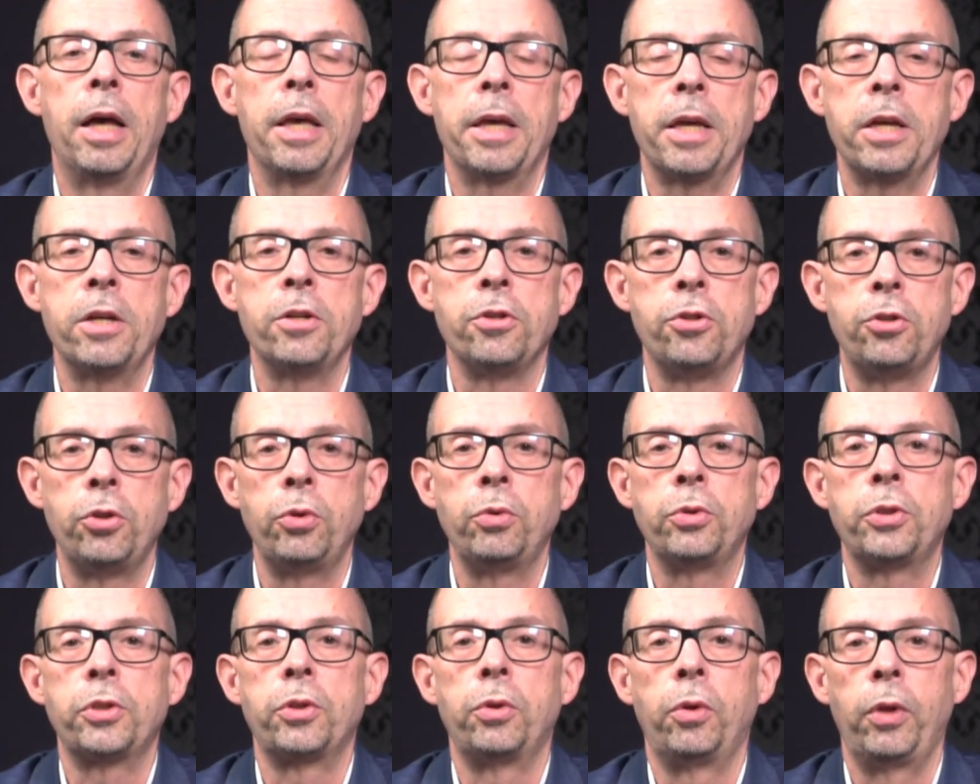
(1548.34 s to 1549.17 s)

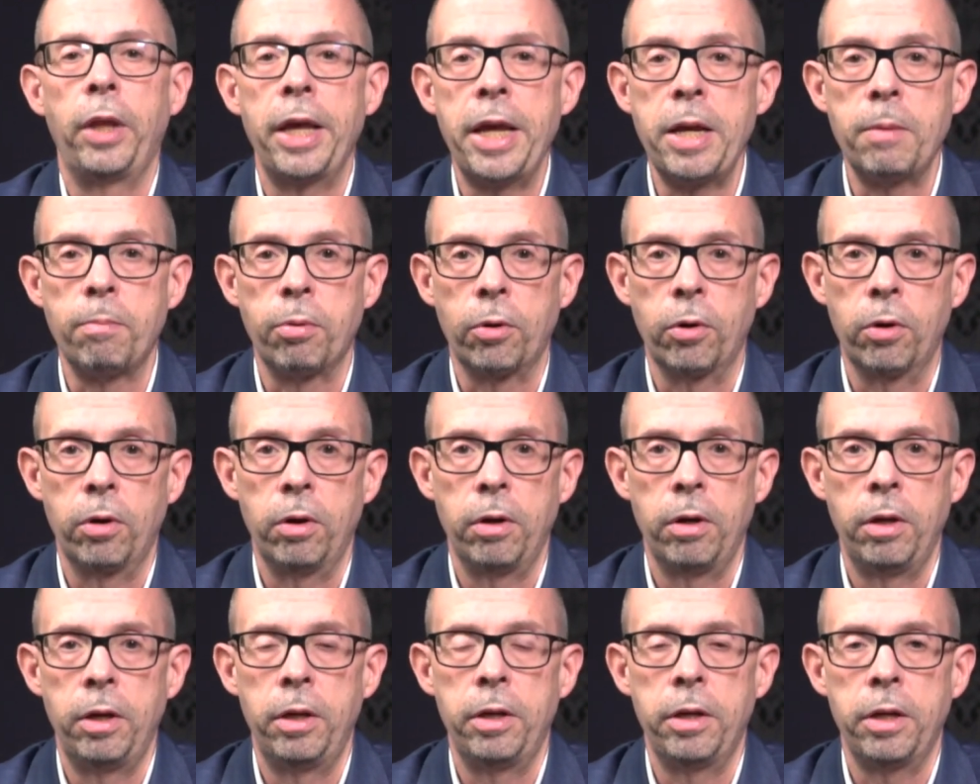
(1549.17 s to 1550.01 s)
induced labor
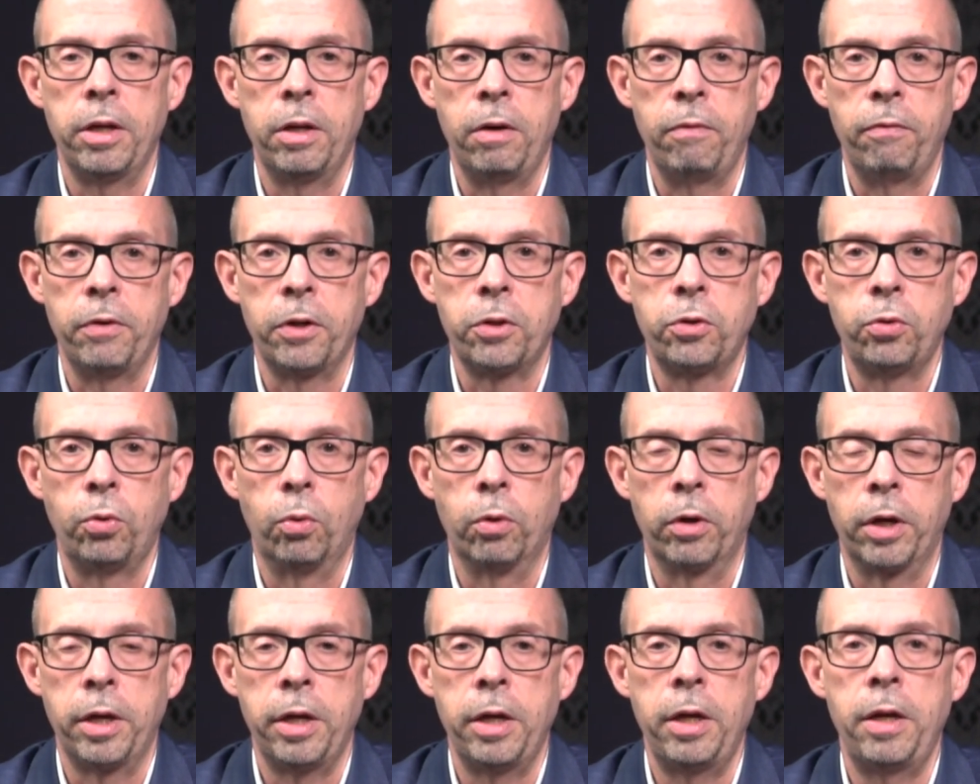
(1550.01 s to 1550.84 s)
in
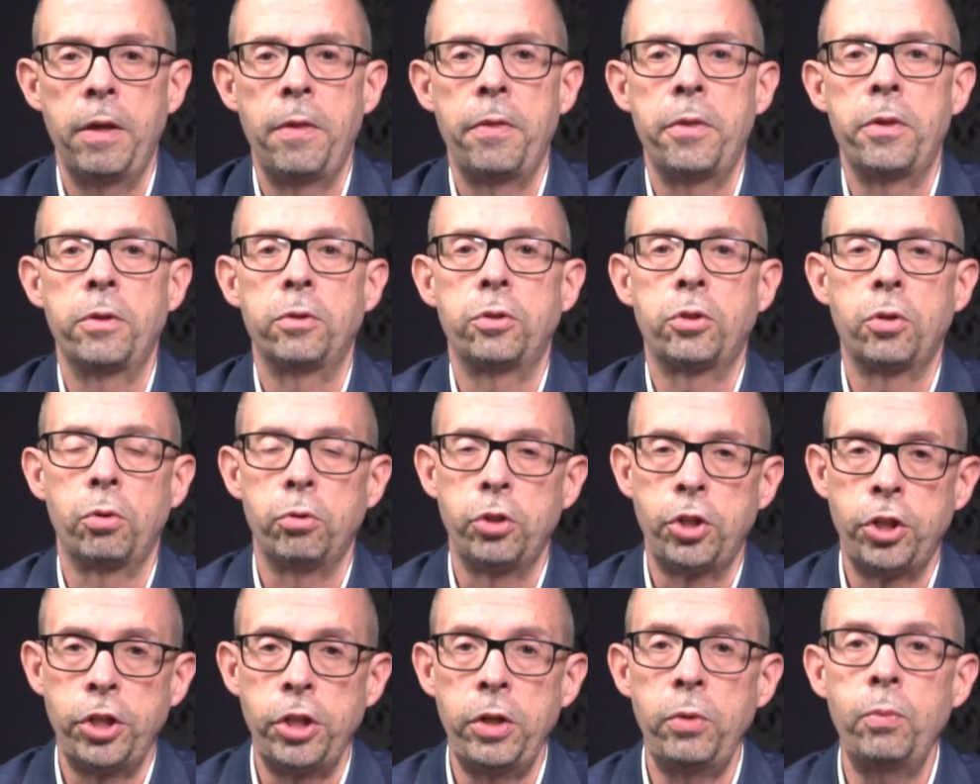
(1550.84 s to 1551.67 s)
Victoria, and that so
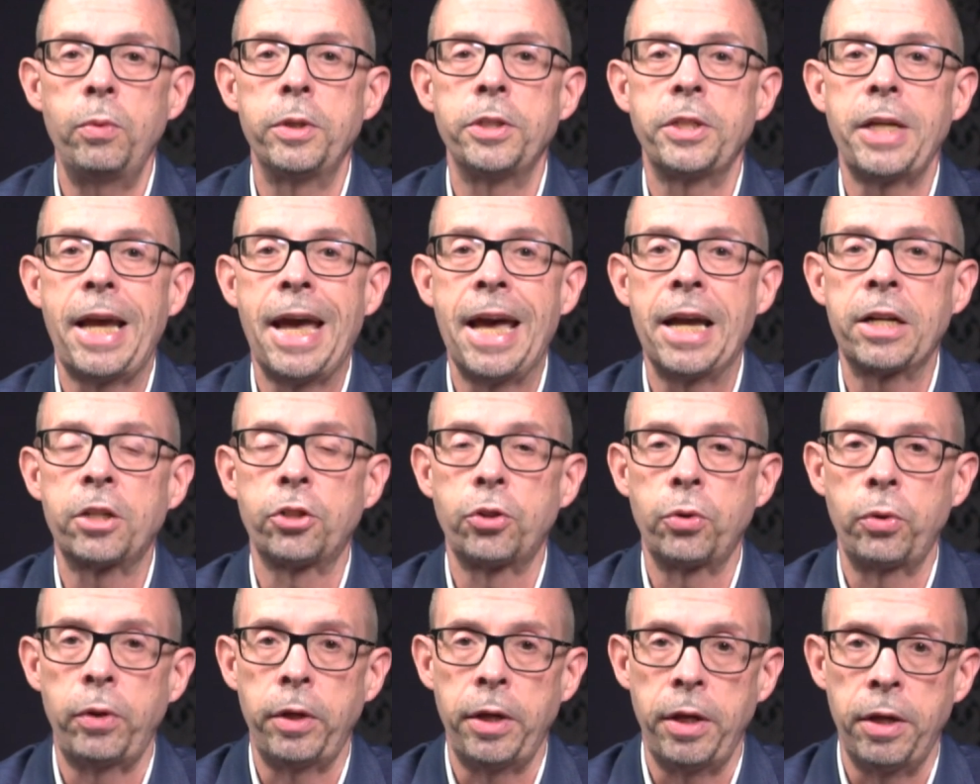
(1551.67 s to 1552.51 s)
she was
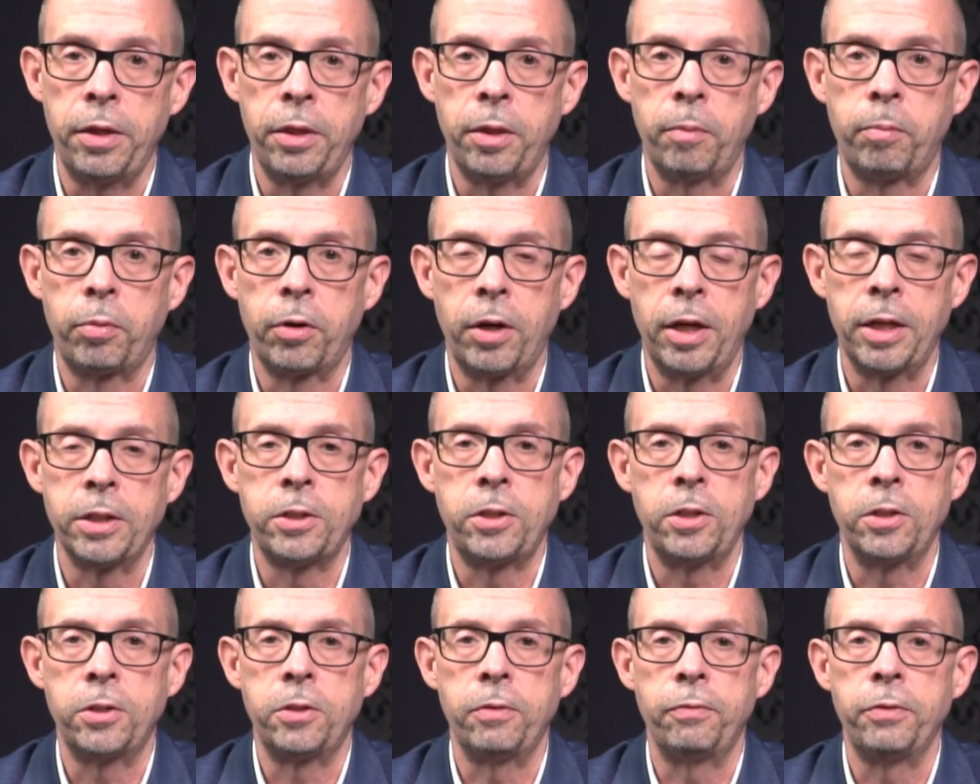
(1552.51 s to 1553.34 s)
actually in the
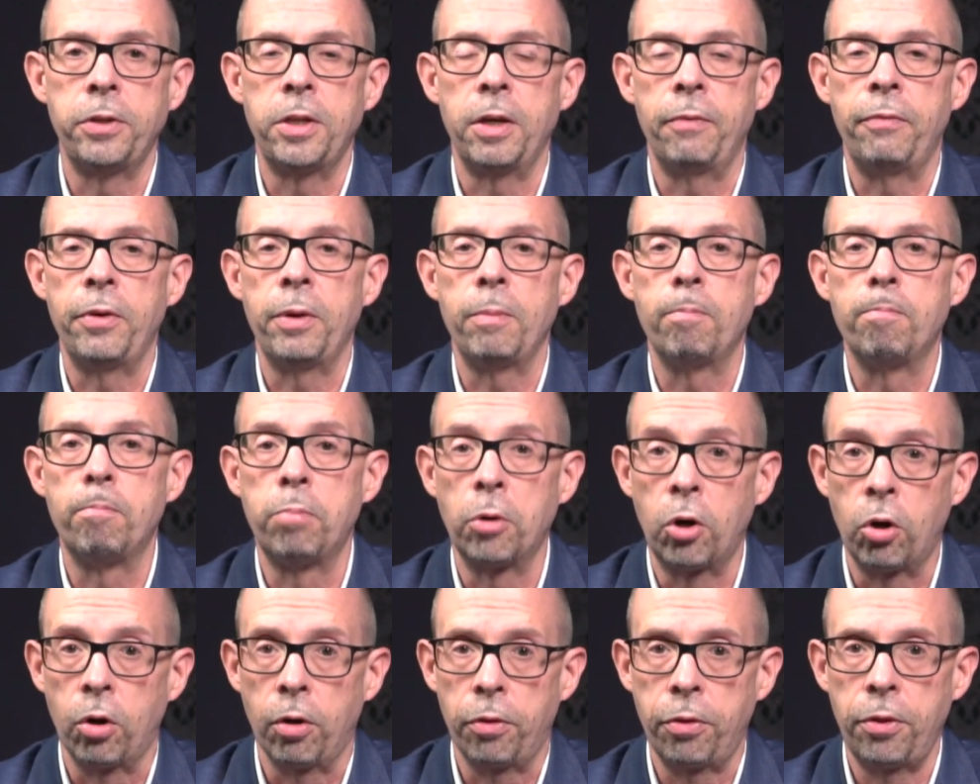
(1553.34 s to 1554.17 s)
process of giving
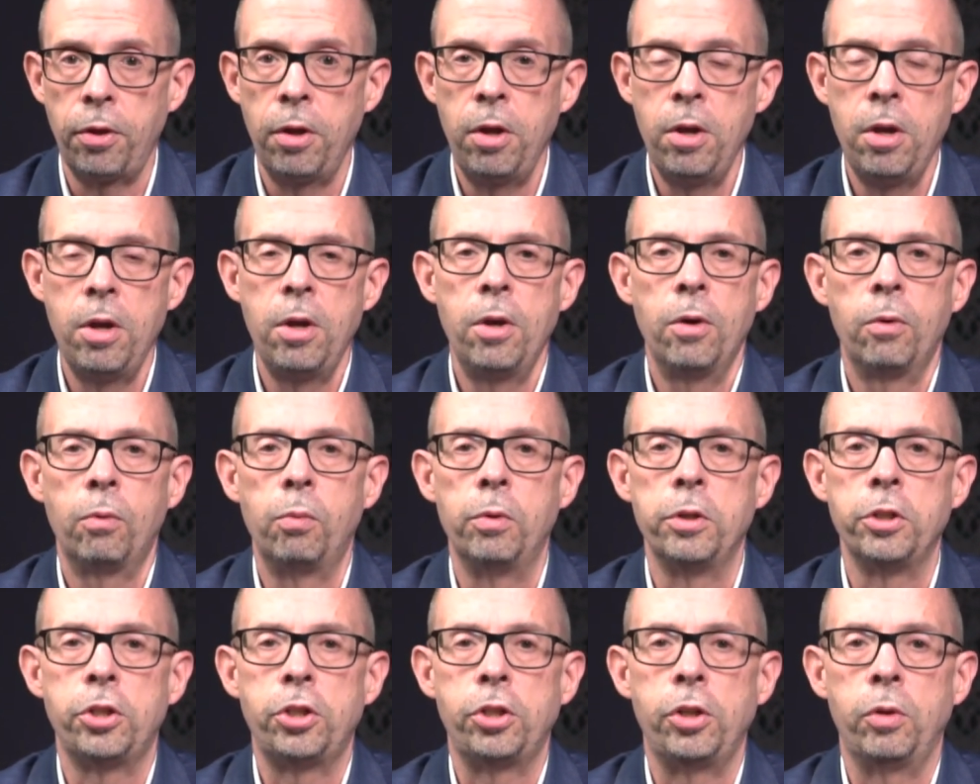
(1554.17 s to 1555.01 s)
birth
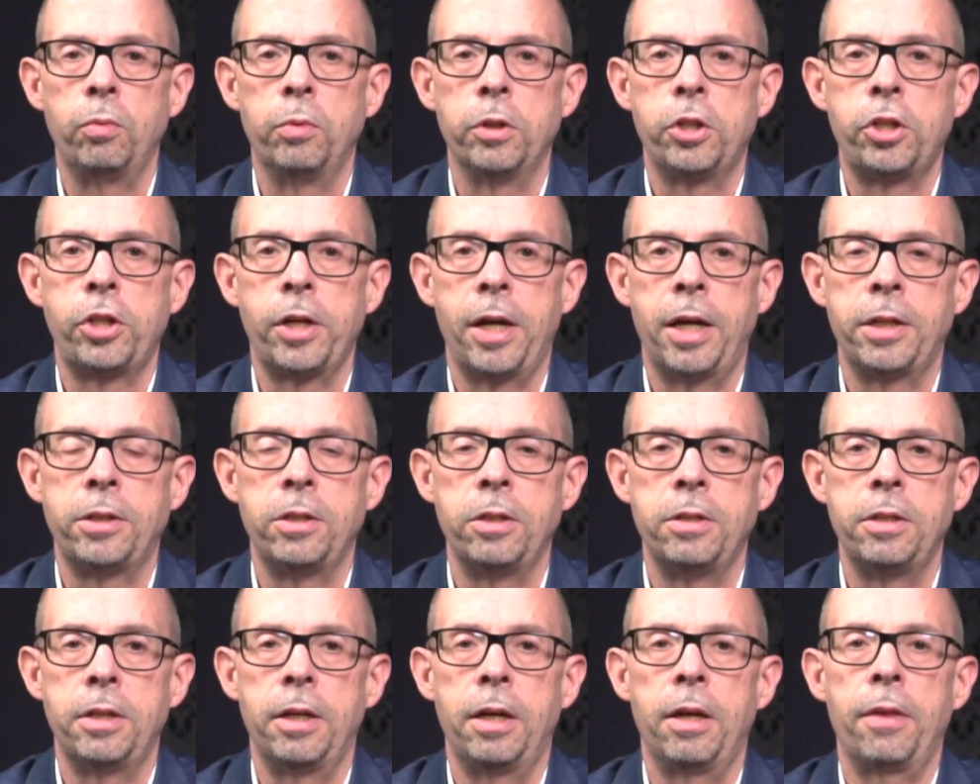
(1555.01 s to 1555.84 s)
when she was shot to
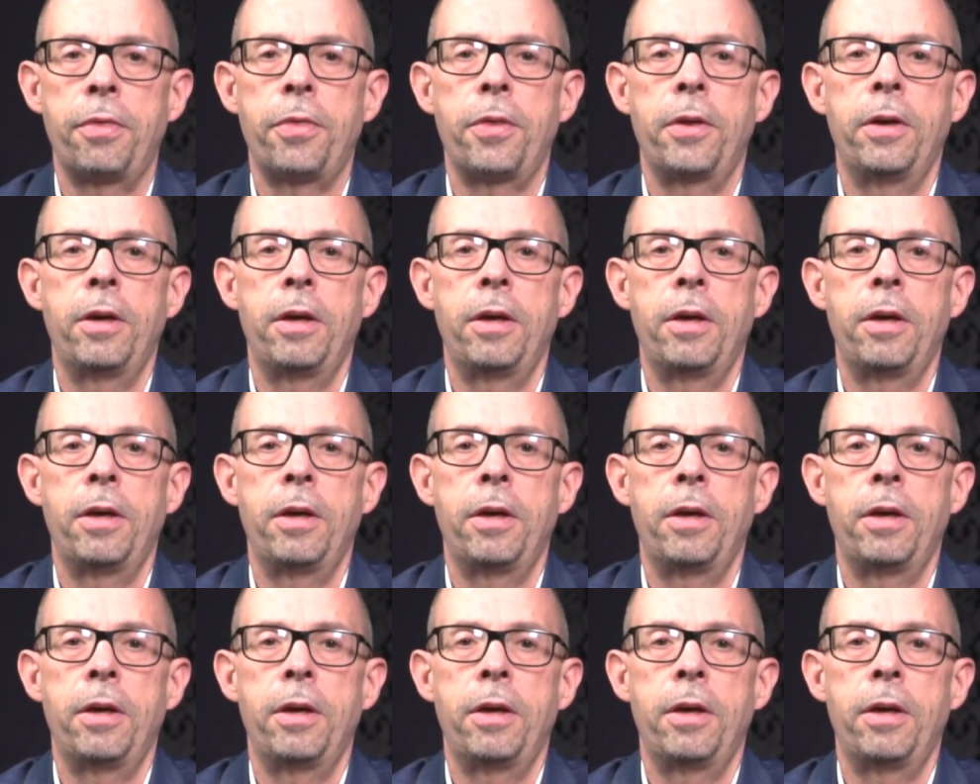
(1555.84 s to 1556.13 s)
death,